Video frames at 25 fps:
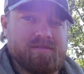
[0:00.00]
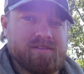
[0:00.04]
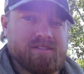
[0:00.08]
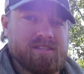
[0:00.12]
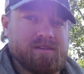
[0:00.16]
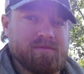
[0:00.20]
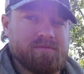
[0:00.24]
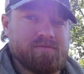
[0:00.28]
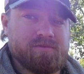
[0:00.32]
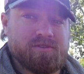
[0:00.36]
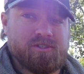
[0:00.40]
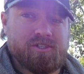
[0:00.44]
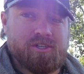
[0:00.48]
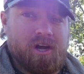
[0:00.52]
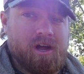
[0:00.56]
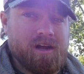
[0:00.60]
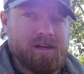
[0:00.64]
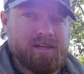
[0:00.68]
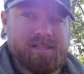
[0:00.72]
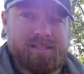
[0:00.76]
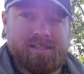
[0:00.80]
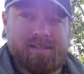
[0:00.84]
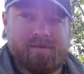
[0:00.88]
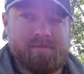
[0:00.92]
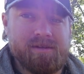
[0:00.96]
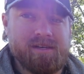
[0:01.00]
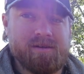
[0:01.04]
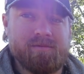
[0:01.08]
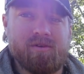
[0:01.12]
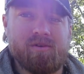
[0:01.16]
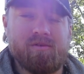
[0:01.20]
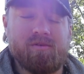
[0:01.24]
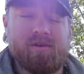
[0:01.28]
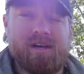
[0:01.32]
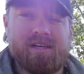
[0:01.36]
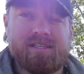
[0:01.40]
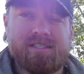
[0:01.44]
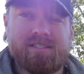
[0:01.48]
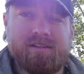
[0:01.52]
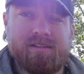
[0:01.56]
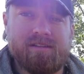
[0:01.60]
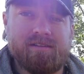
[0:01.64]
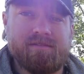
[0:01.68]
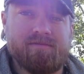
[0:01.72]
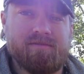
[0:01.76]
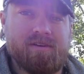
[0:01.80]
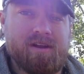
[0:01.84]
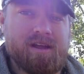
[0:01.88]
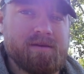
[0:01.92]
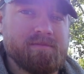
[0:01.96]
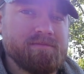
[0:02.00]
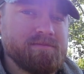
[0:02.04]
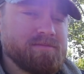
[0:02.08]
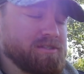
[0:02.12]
Shockingly minimal rust on the frame,